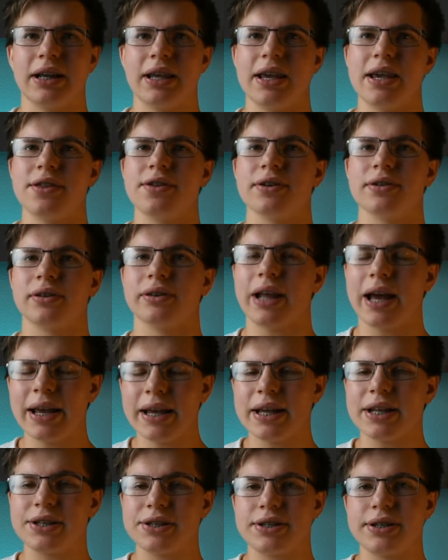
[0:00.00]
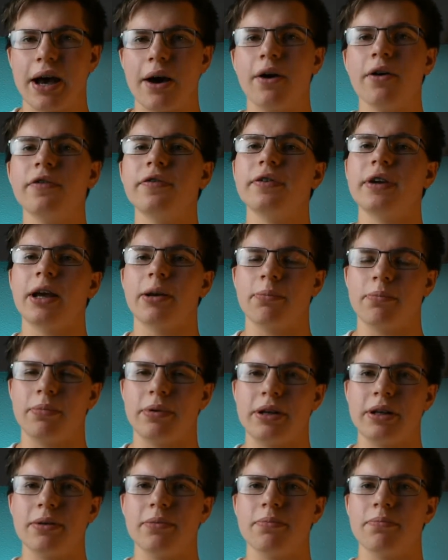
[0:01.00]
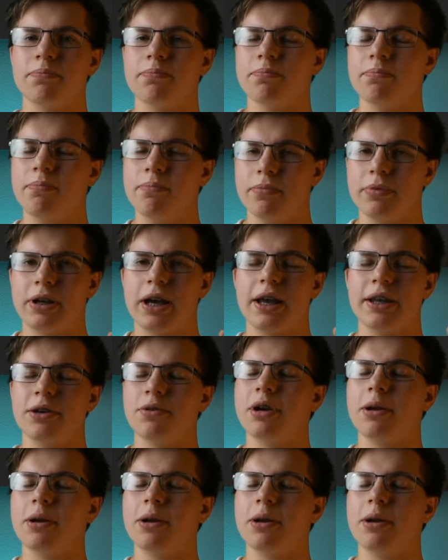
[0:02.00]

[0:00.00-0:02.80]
Either light itself you